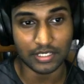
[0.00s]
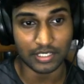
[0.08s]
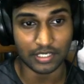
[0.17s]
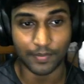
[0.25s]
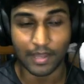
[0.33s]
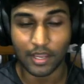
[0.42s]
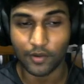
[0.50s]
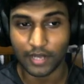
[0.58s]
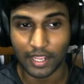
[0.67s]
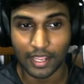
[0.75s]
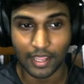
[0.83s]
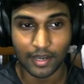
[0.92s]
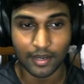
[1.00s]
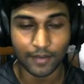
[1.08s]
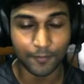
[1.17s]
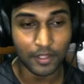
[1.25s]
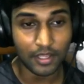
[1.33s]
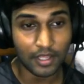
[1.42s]
check them out. And
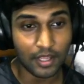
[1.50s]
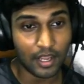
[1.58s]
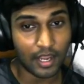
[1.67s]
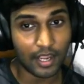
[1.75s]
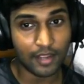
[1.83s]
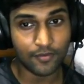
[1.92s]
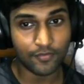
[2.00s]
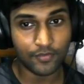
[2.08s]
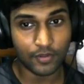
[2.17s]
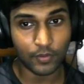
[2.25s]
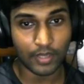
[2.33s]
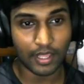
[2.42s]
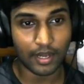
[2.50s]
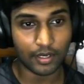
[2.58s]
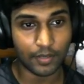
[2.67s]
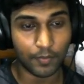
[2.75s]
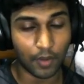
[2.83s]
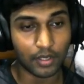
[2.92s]
I have a few character
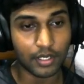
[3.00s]
modeling